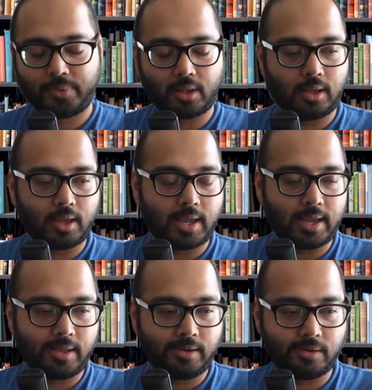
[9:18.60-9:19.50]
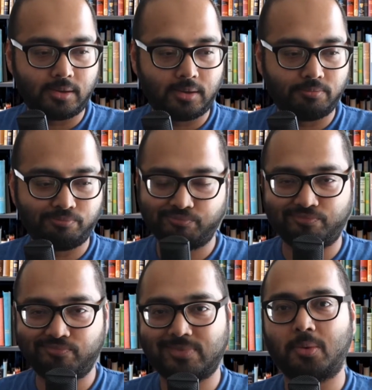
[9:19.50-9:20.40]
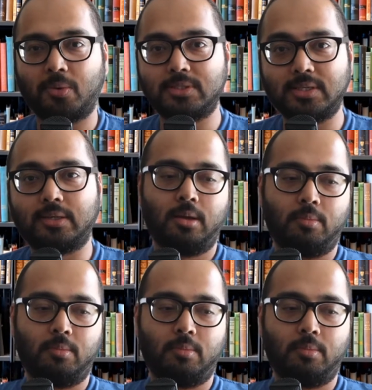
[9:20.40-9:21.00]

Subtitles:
and that was it.